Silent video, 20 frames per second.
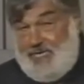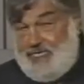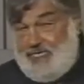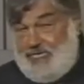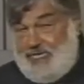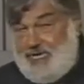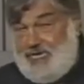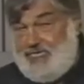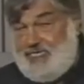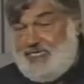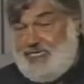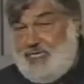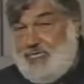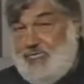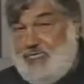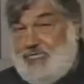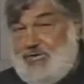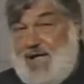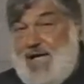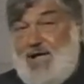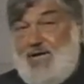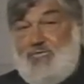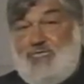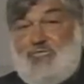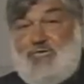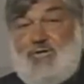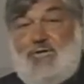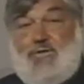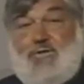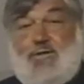is this
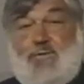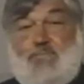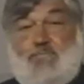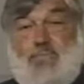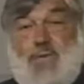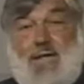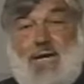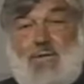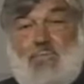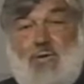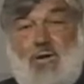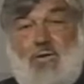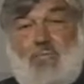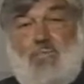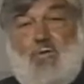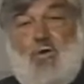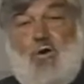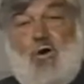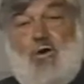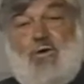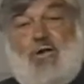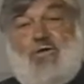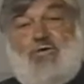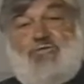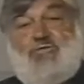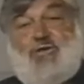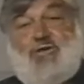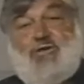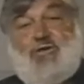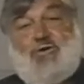2,000 the minimum or
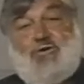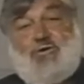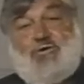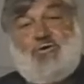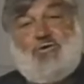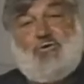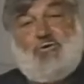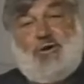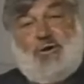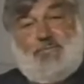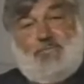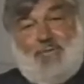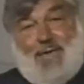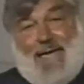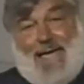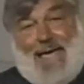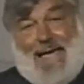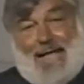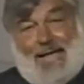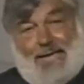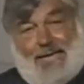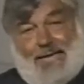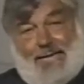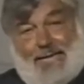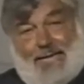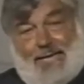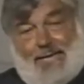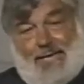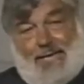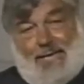is it your unit pack?
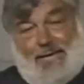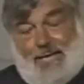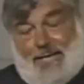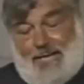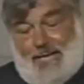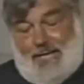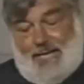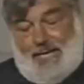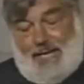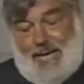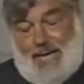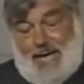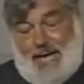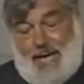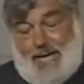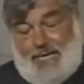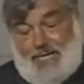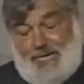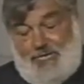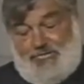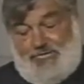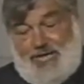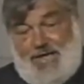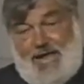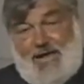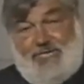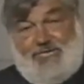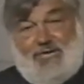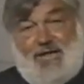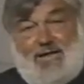In
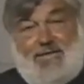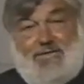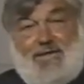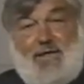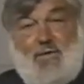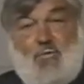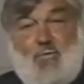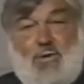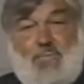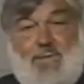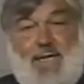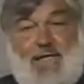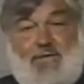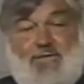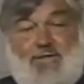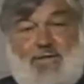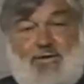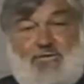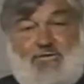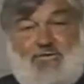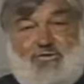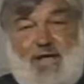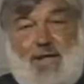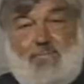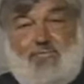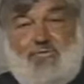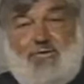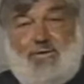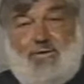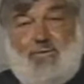this case, I think we made the
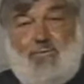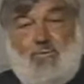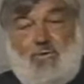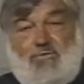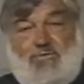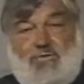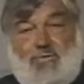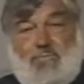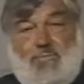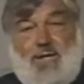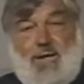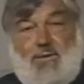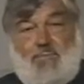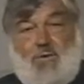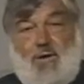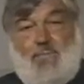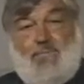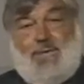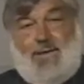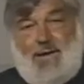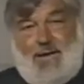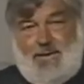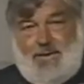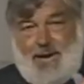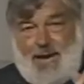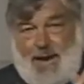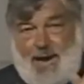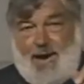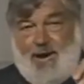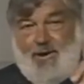assumption it was the minimum
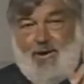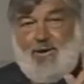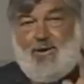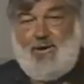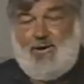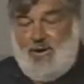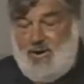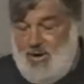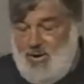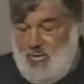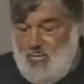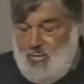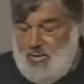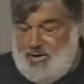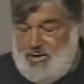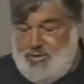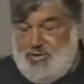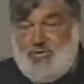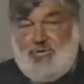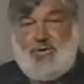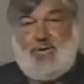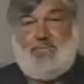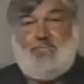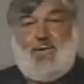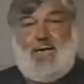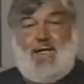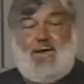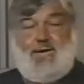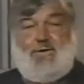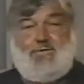in error when it
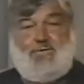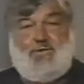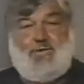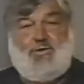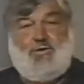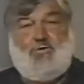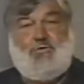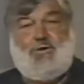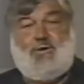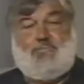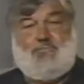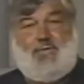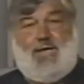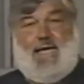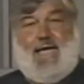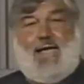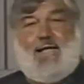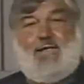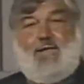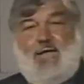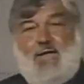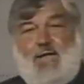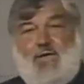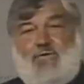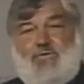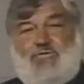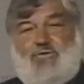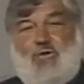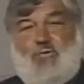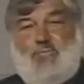should have been the unit pack.
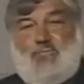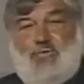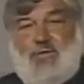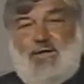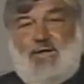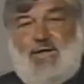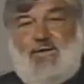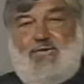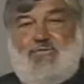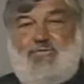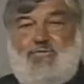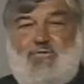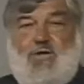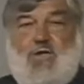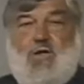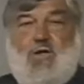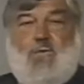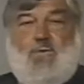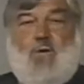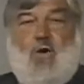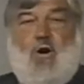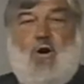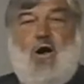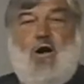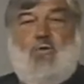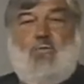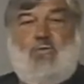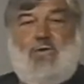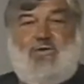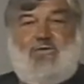So please,
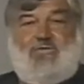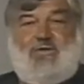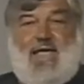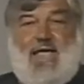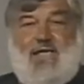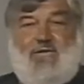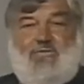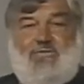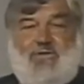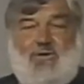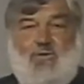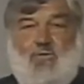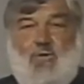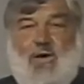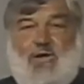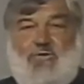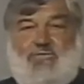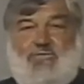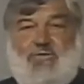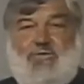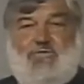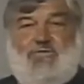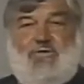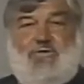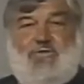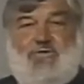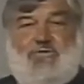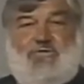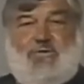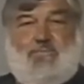always ask the
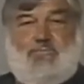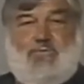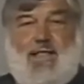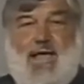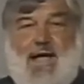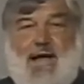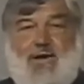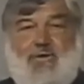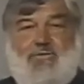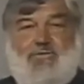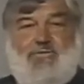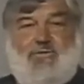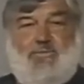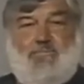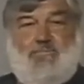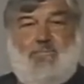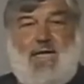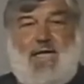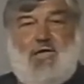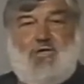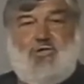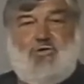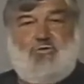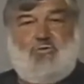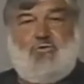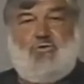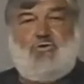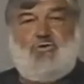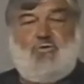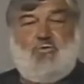question to the supplier to make
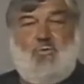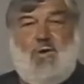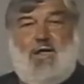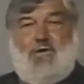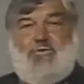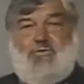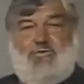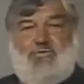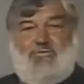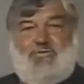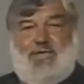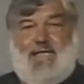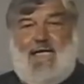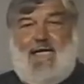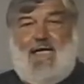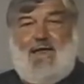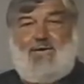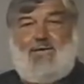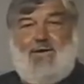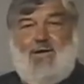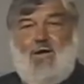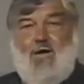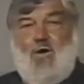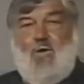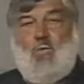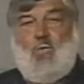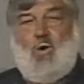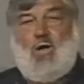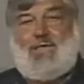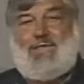sure you understand
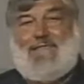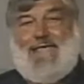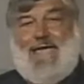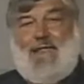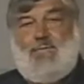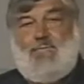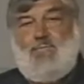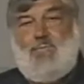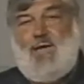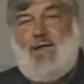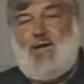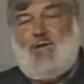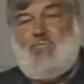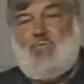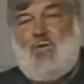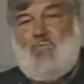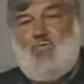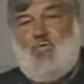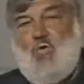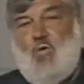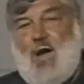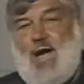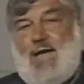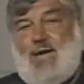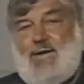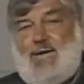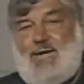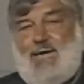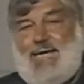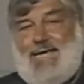what that minimum
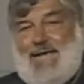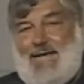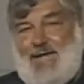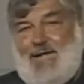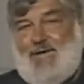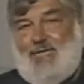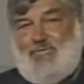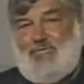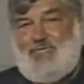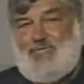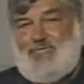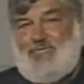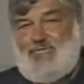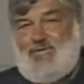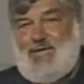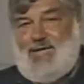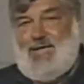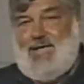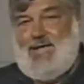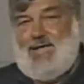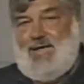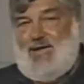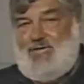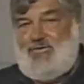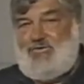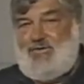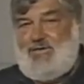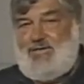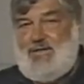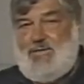quantity is.
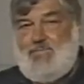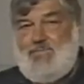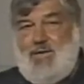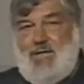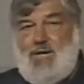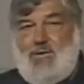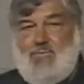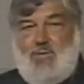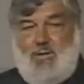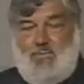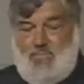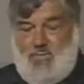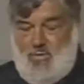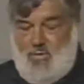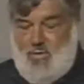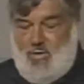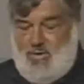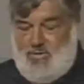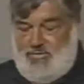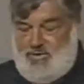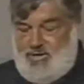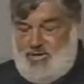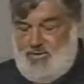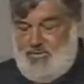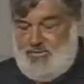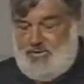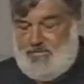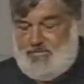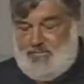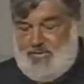Is it the minimum or
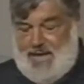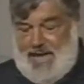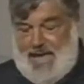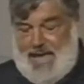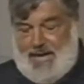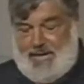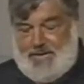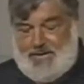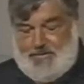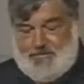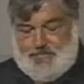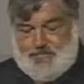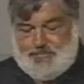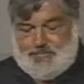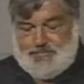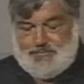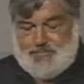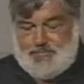the unit pack?